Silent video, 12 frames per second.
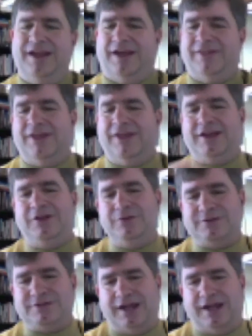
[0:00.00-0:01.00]
And then, like
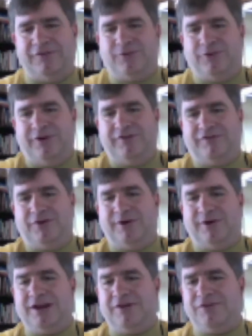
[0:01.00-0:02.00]
you say, if
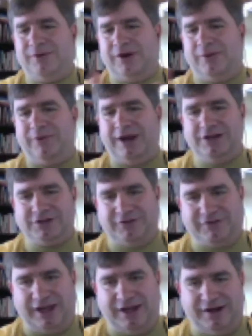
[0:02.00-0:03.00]
you're interviewing a range
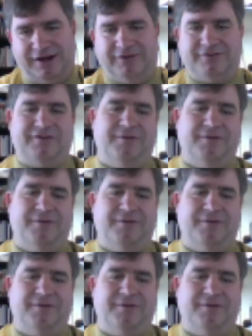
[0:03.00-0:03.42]
of candidates,